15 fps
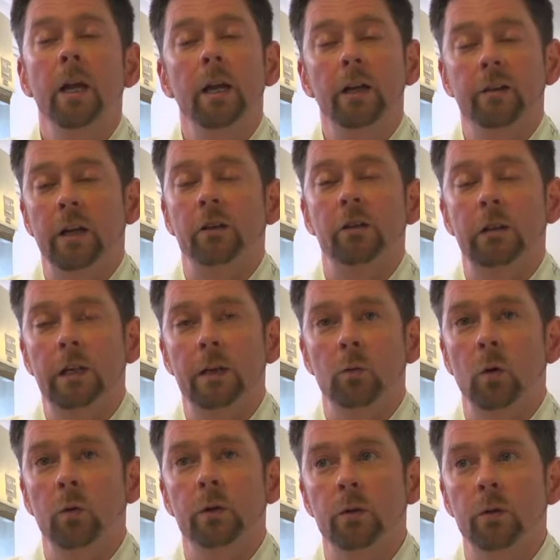is actually
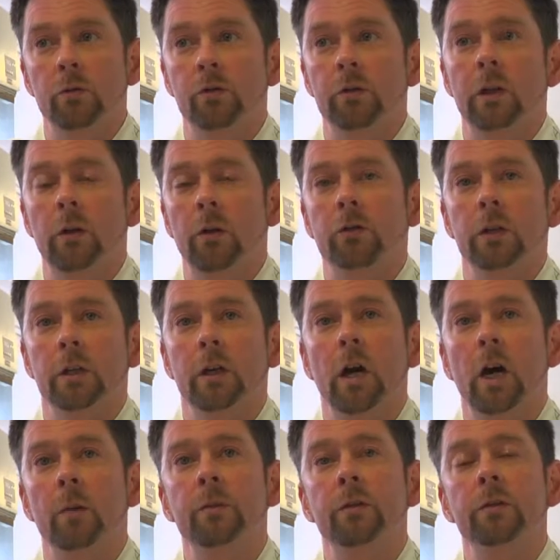what we call geologic
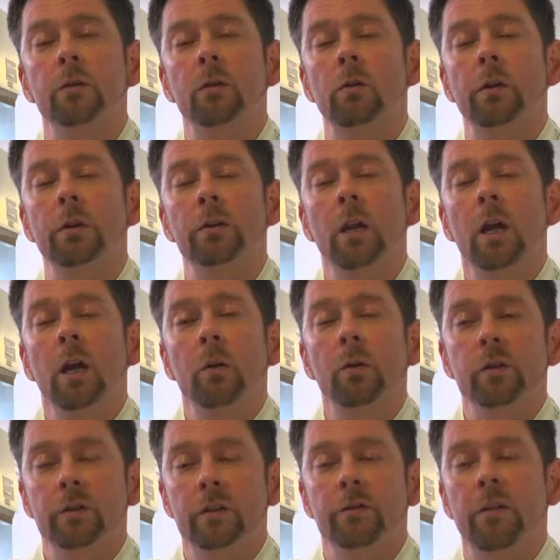carbon storage,
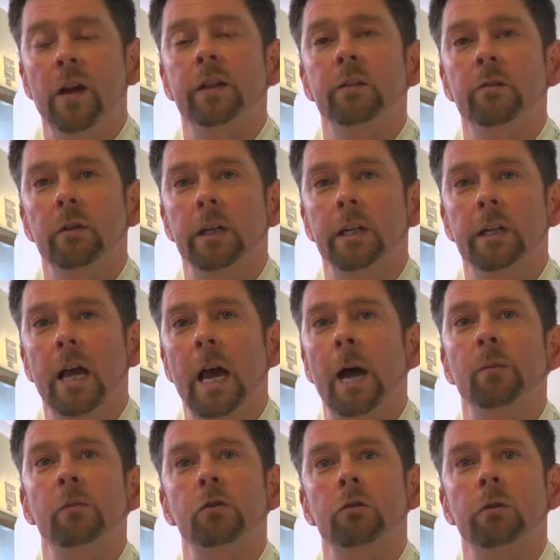which is effectively
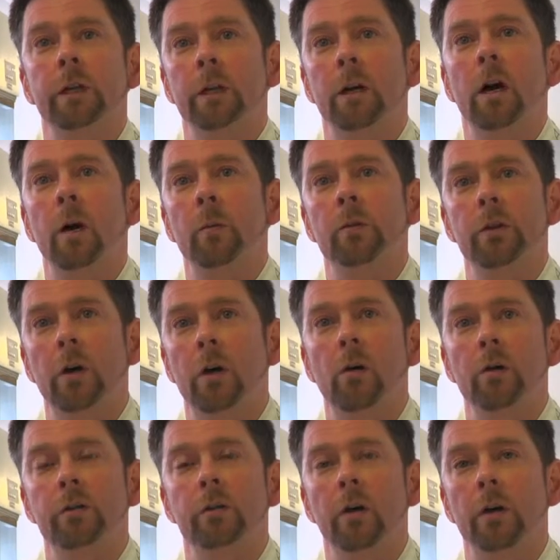capturing carbon
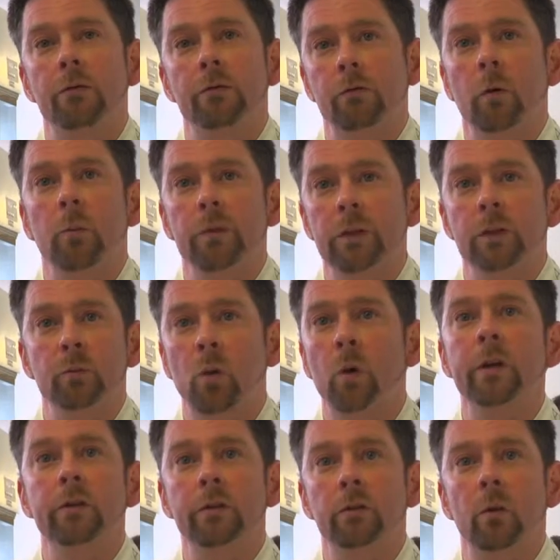dioxide from these
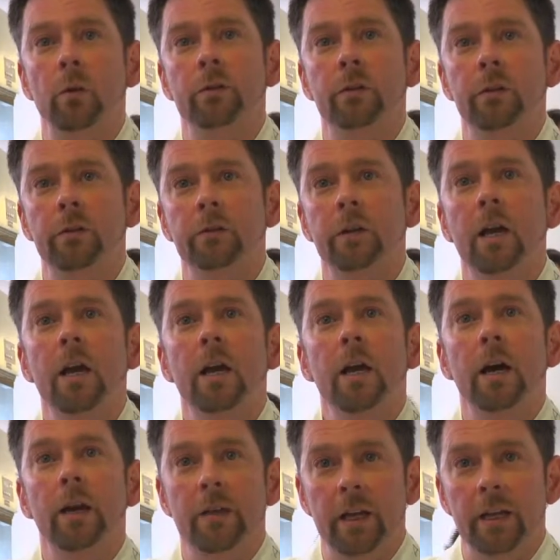point sources
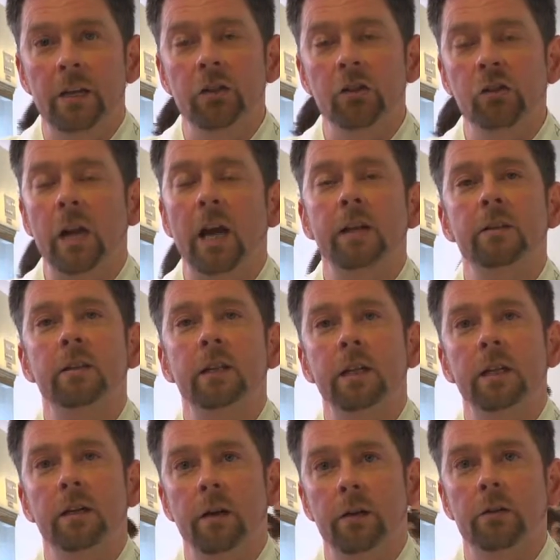and then injecting
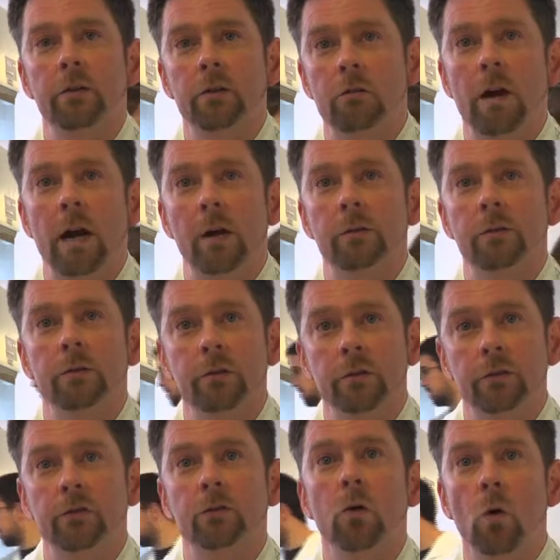it underground to
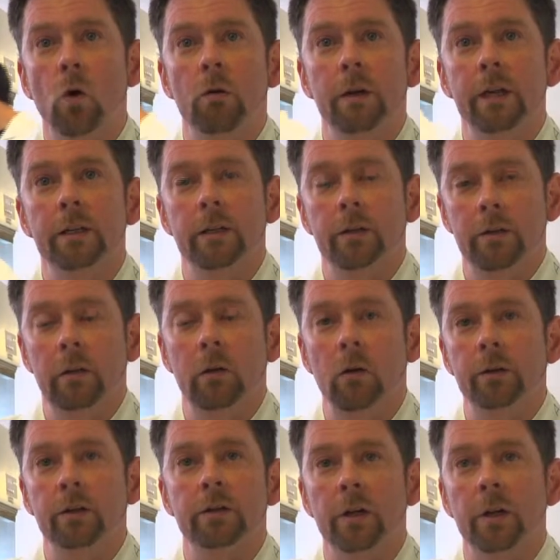store it in the
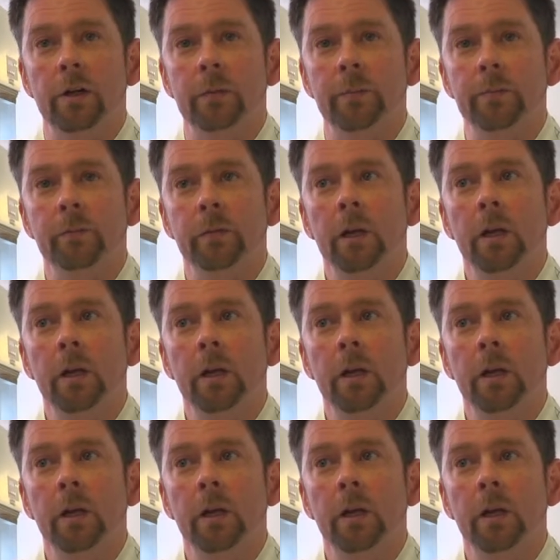long term.